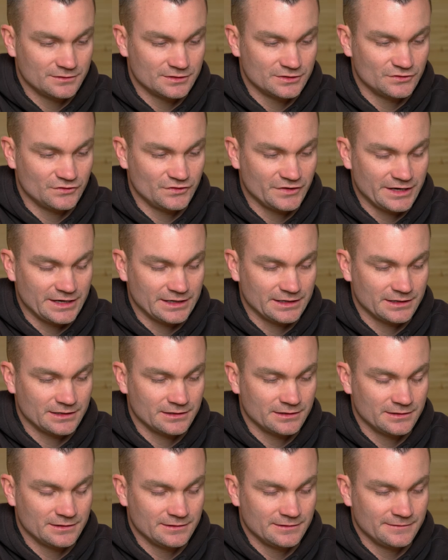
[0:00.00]
the
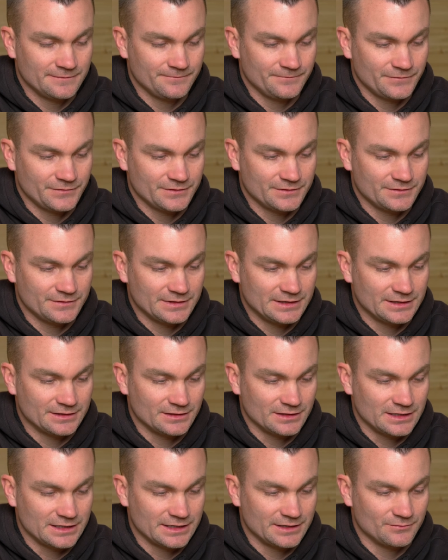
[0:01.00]
shank in
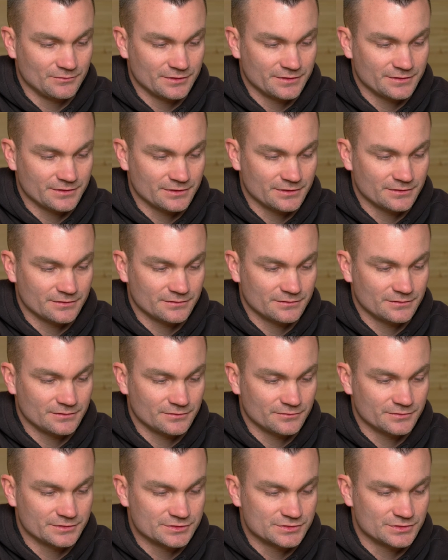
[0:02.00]
line with our
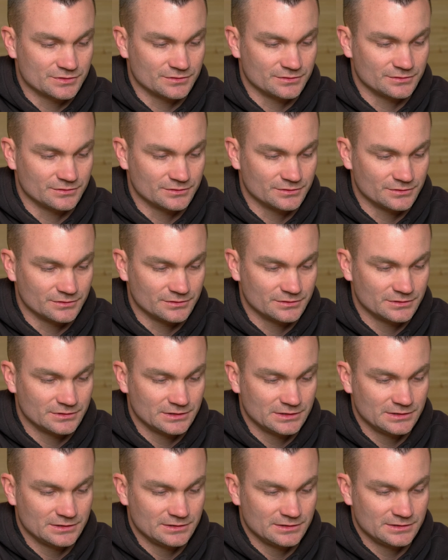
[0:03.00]
original little
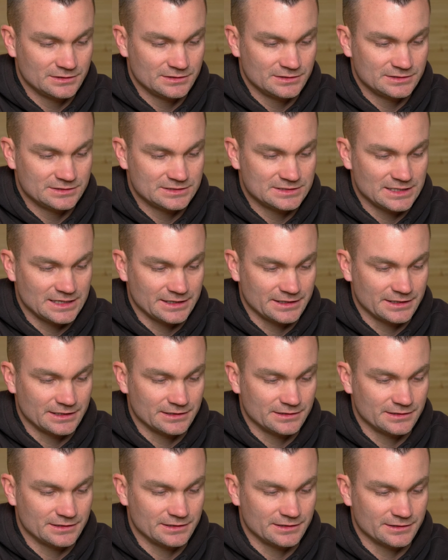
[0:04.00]
tag
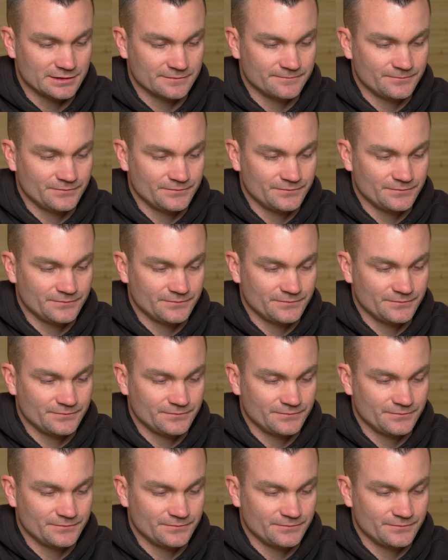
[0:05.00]
end here.